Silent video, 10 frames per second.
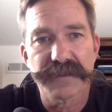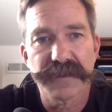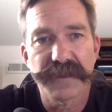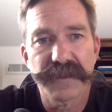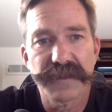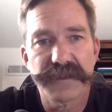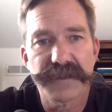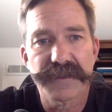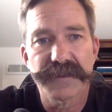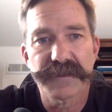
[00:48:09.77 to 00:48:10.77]
And
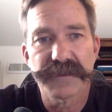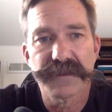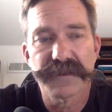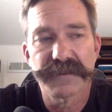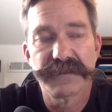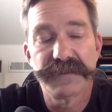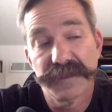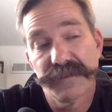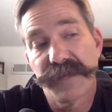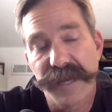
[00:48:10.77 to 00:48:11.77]

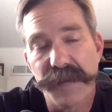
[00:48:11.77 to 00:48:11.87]
we